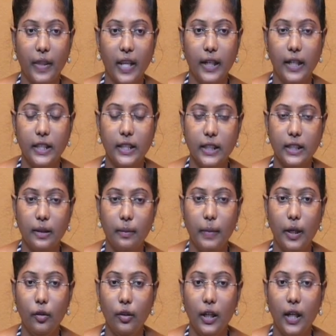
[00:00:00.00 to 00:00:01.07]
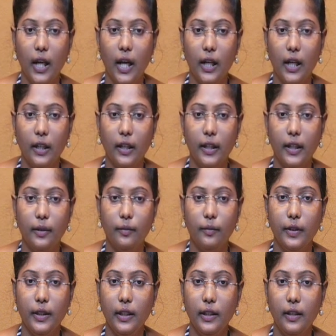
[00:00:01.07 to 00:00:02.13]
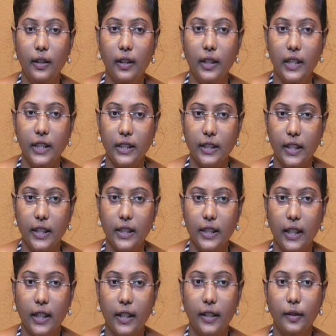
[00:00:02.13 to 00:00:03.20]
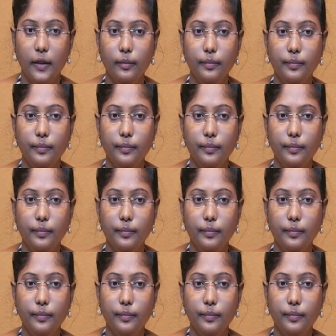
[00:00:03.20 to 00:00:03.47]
discuss about algorithm for disk-cross algorithm.